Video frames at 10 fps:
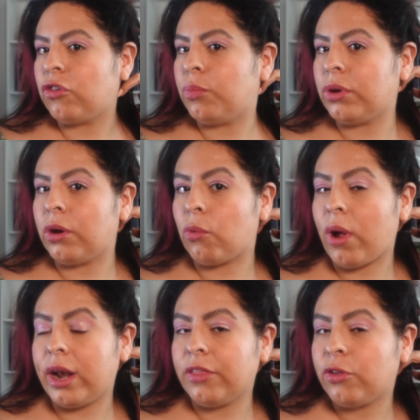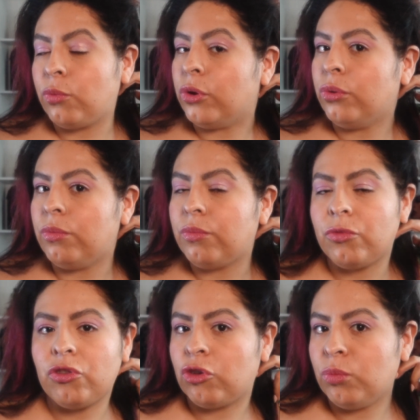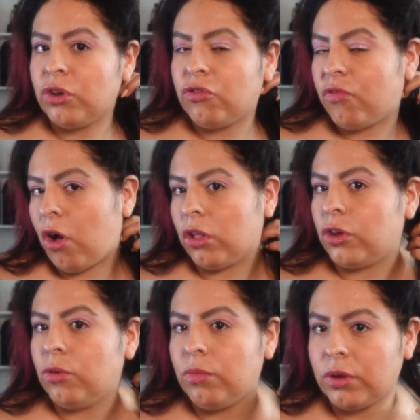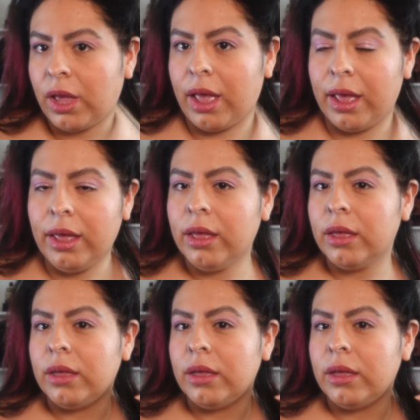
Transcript: to put it right at the root. Too much volume, okay?